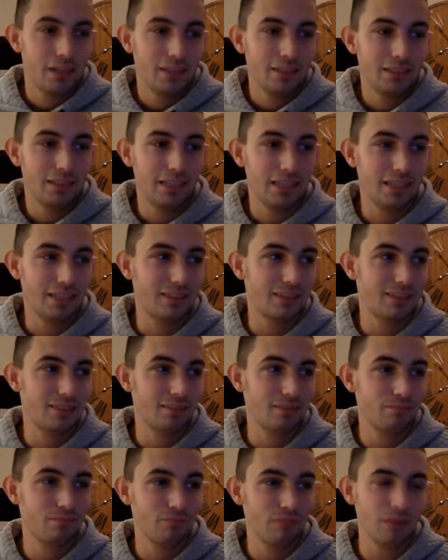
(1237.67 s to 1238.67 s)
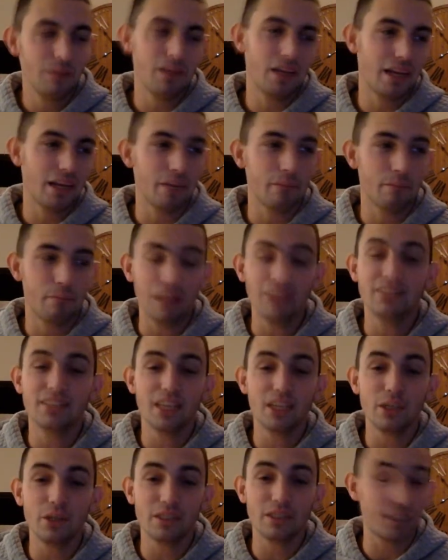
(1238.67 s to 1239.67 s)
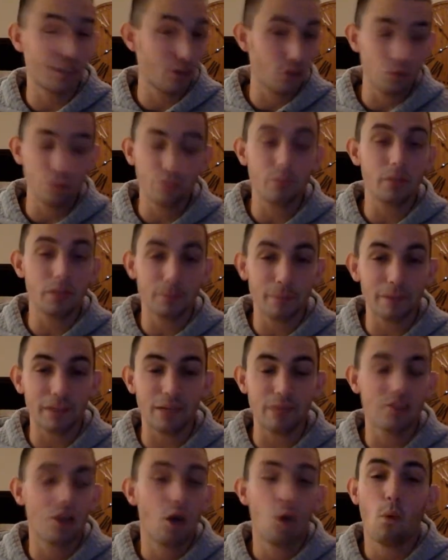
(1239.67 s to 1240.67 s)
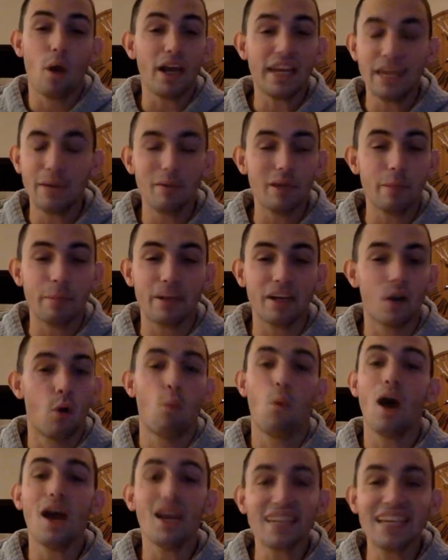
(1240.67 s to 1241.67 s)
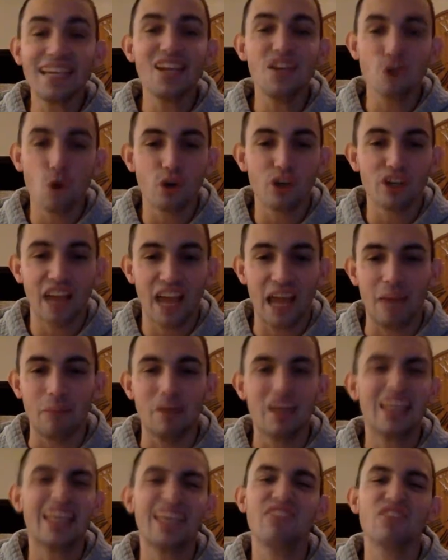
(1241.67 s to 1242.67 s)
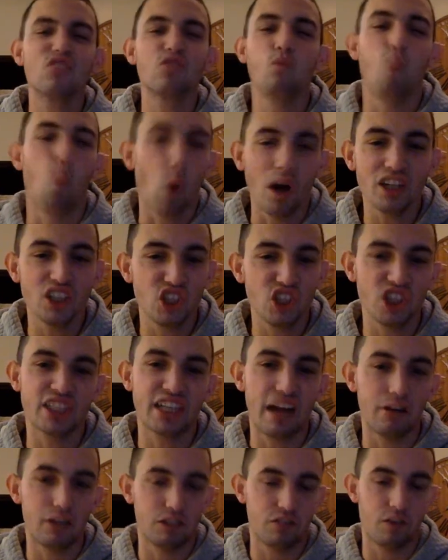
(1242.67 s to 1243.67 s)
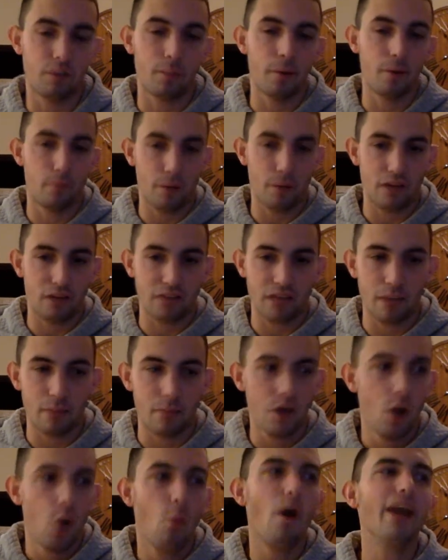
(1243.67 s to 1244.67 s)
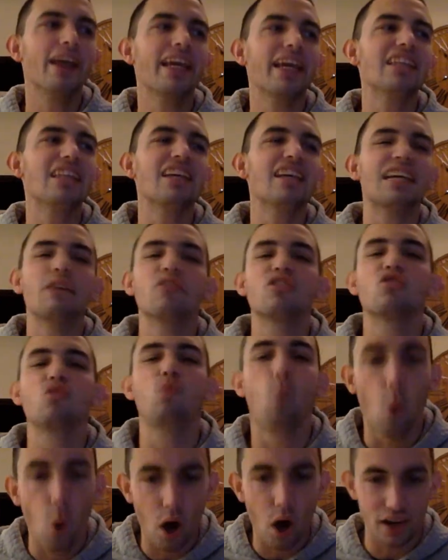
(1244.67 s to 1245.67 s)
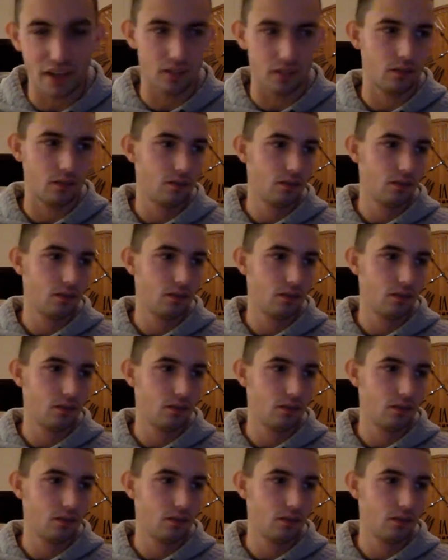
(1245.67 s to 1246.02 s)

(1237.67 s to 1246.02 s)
yes, again, Penn State, those were much better games. Why can't we get back? Why can't Notre Dame give us one good college football playoff game? Why can't they give us one?